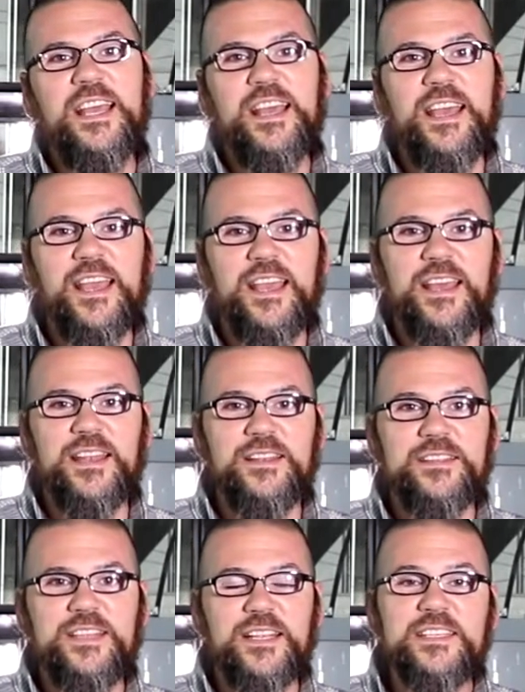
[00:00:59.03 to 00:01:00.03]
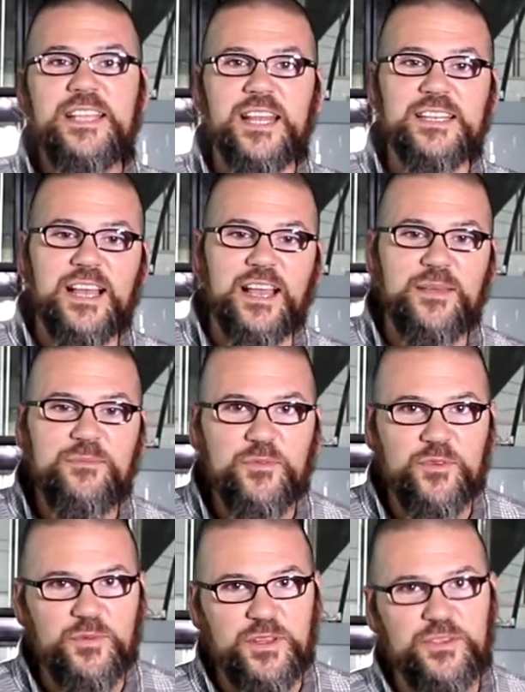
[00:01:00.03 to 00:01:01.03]
And since that time,
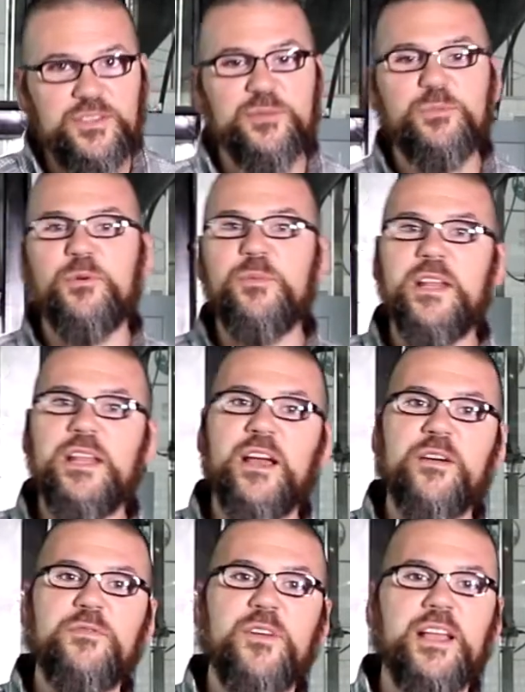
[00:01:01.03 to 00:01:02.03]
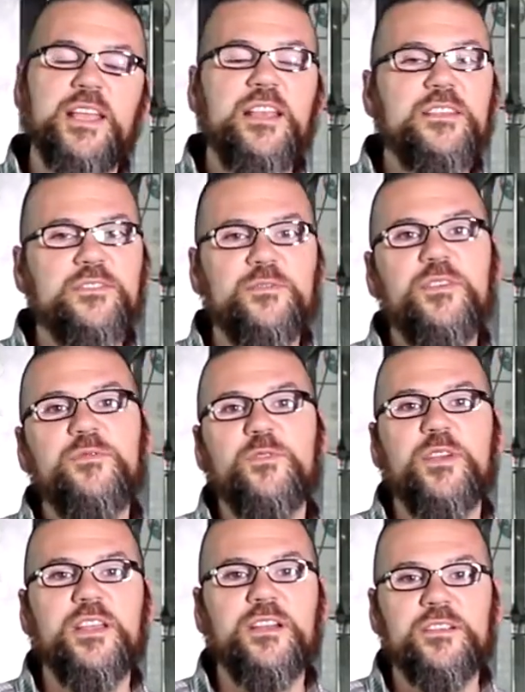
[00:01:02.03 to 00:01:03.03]
we've been using the Pro Mini now for, I guess, 3 or
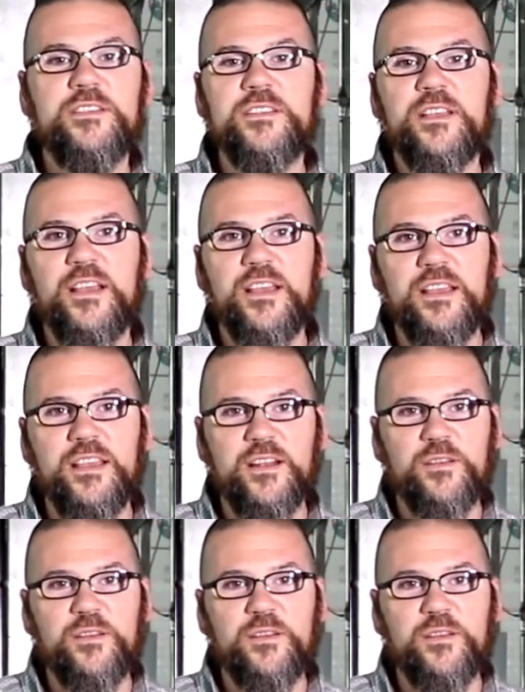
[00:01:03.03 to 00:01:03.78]
4 years in our